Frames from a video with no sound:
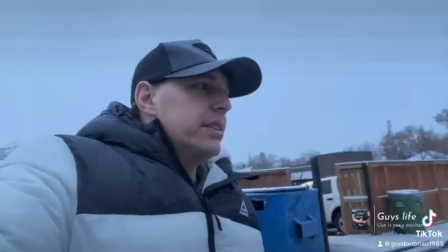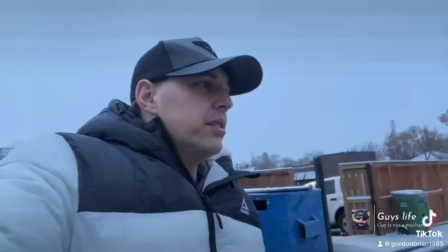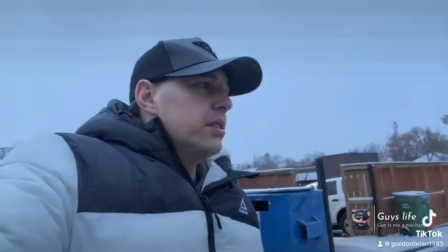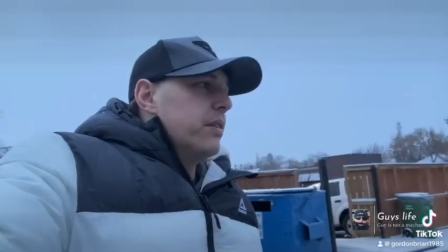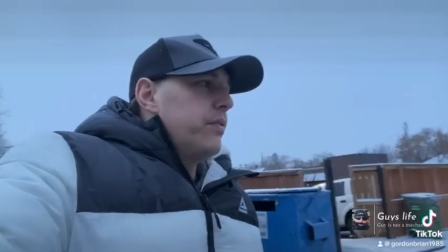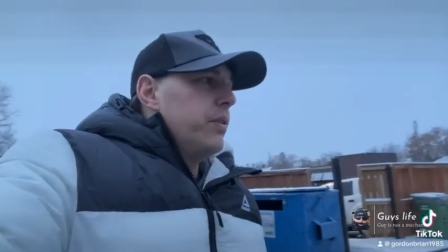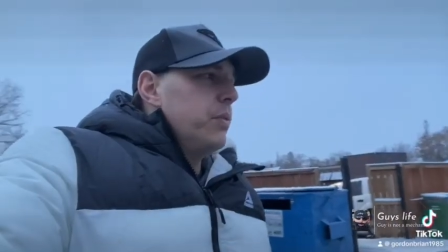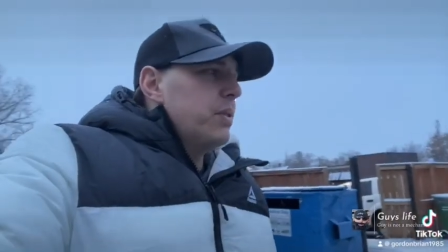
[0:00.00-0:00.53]
there's a
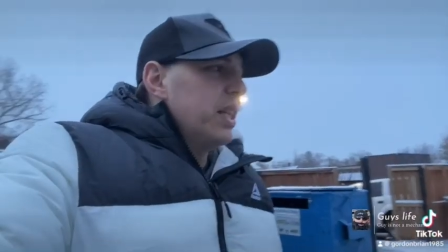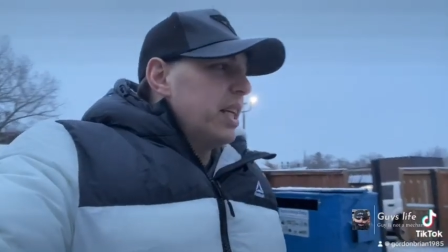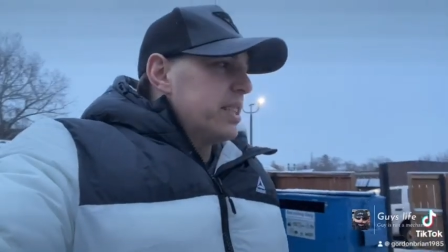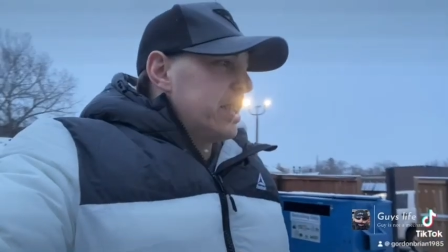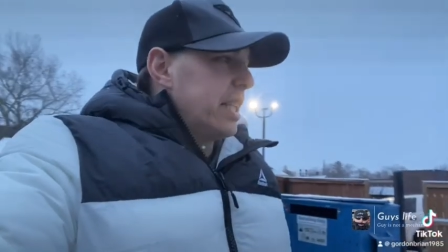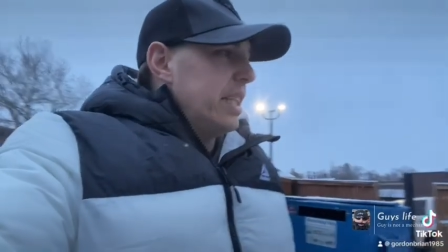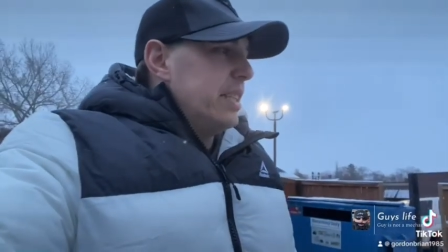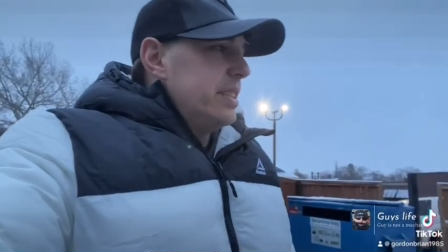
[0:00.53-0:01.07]
few things
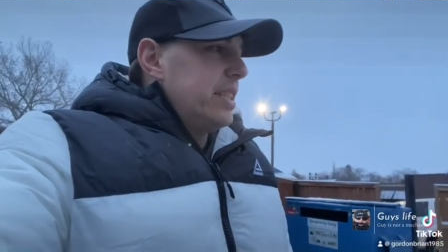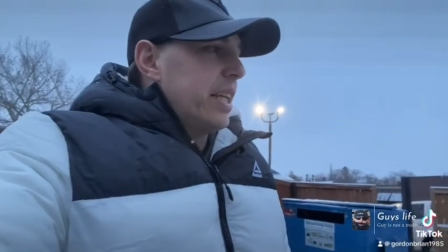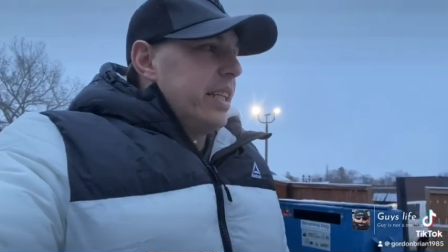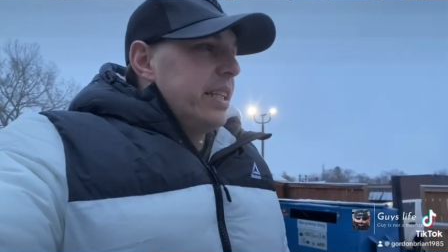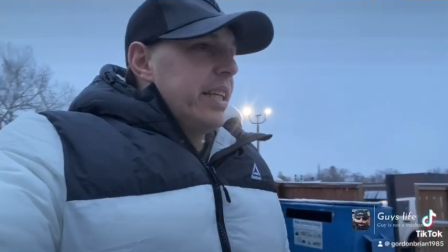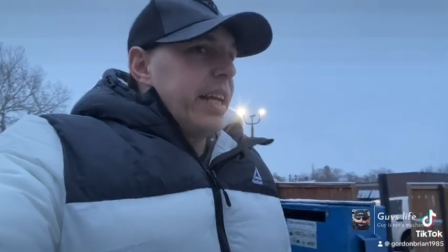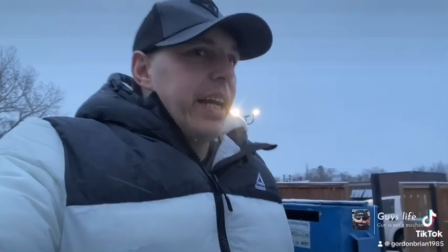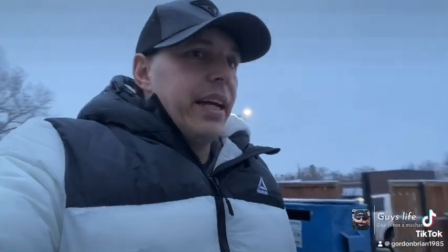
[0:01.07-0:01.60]
I didn't say in
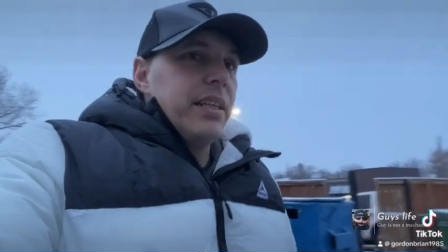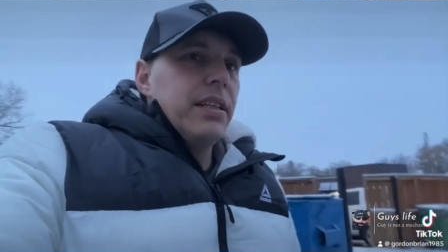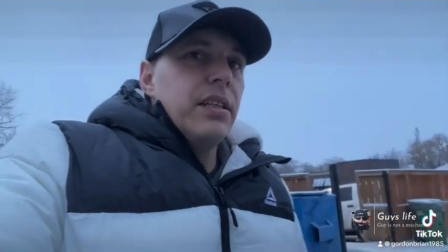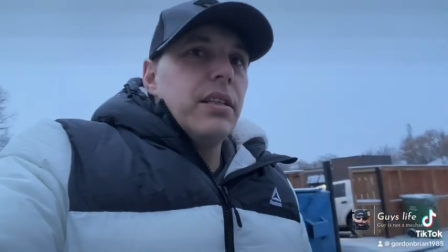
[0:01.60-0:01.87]
the ad.